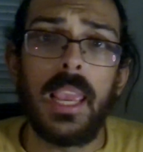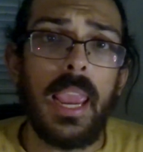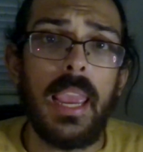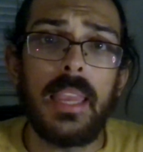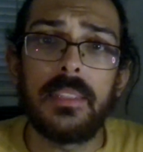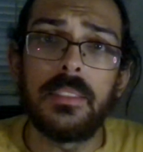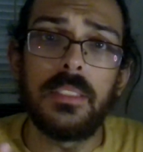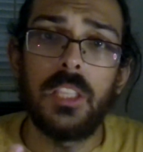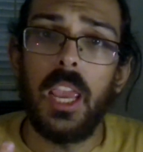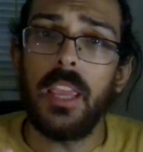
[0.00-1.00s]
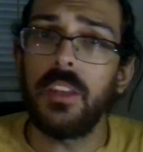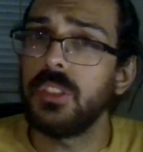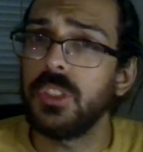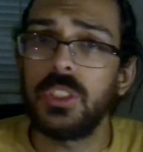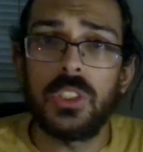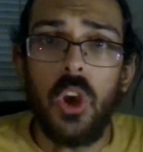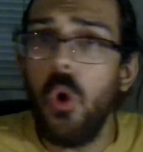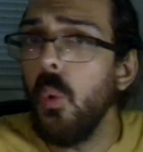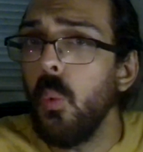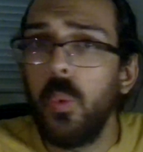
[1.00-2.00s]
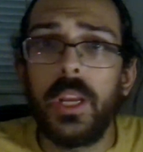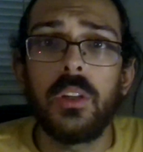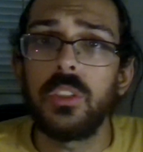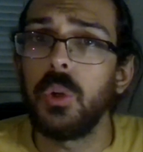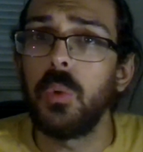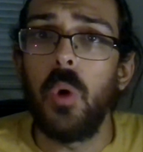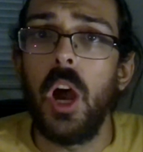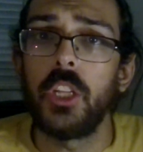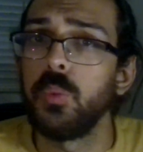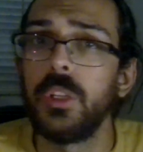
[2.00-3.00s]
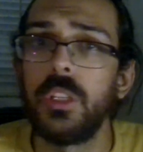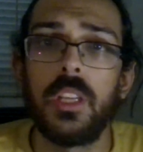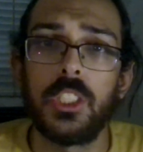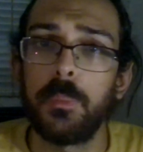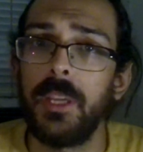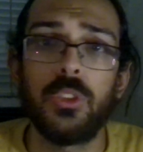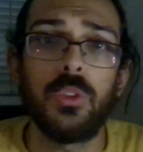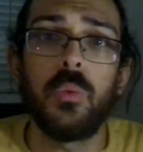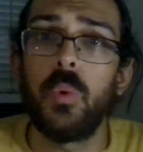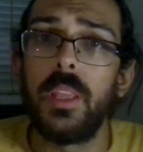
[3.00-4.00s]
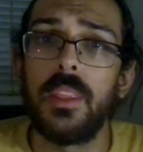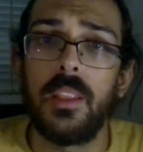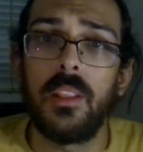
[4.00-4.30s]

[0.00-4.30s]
It it's so weird to watch when, especially when the